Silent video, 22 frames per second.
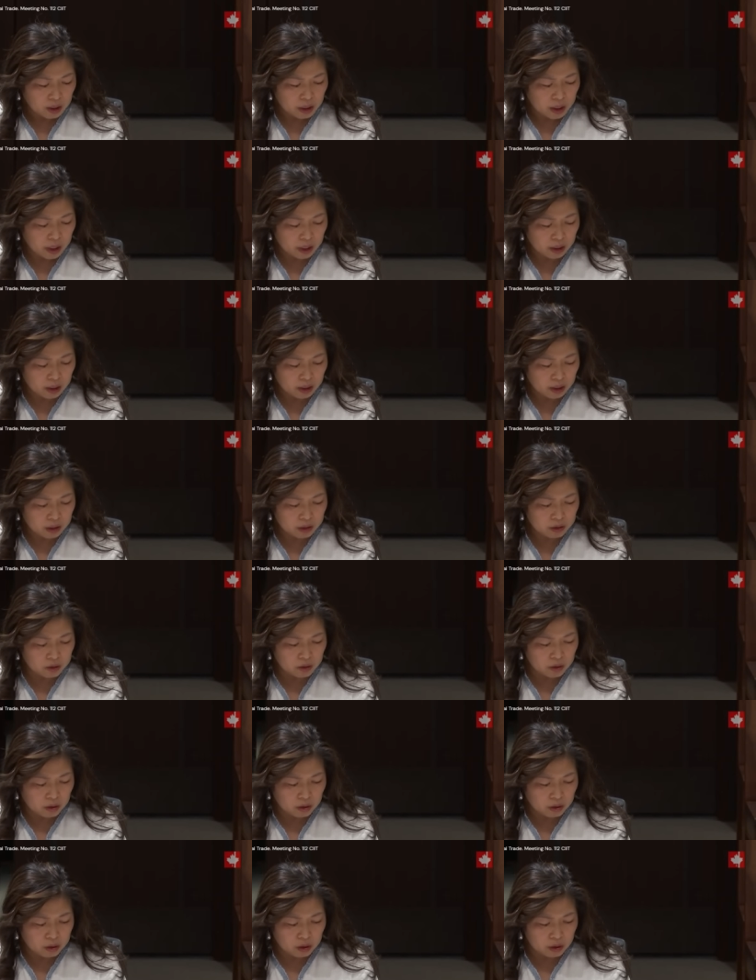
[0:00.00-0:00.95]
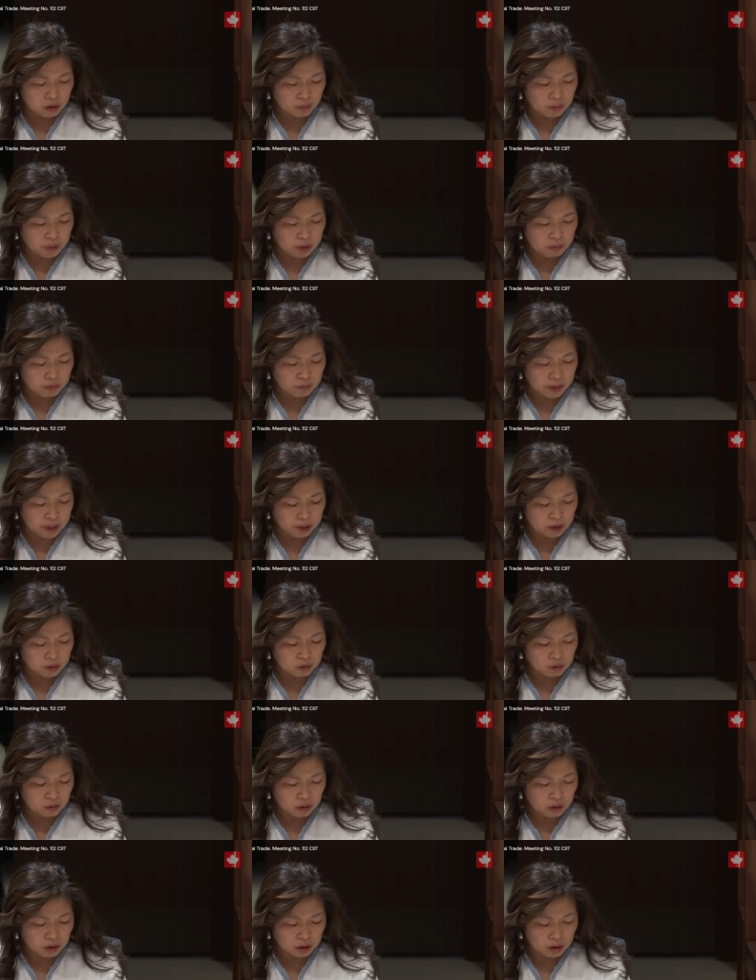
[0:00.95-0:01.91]
Canada is not going to be a
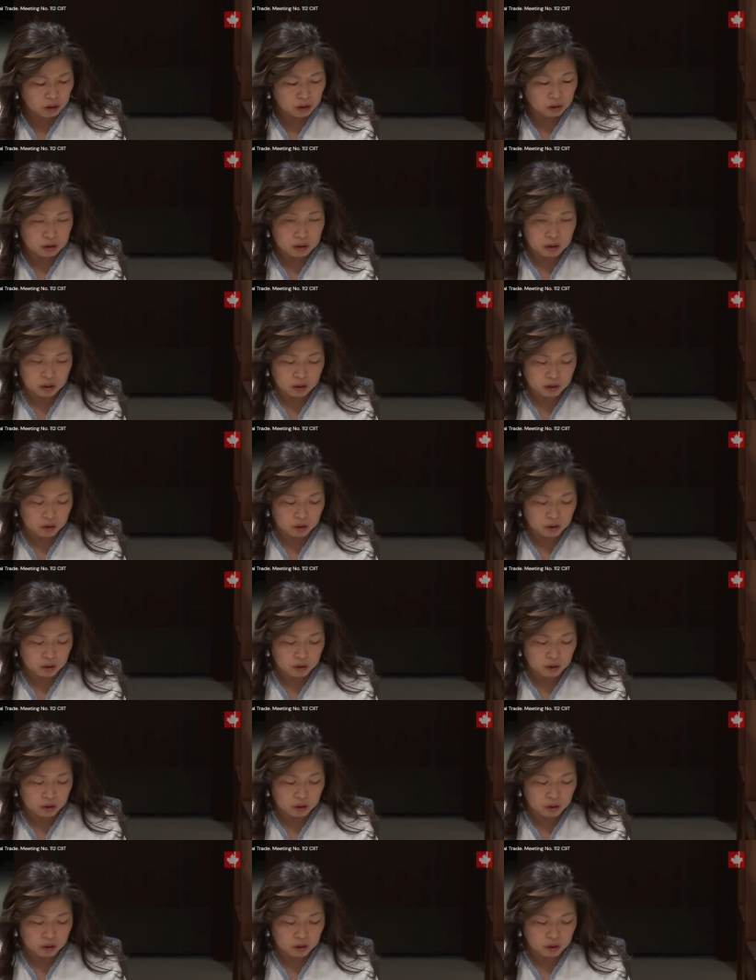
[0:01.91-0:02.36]
backdoor to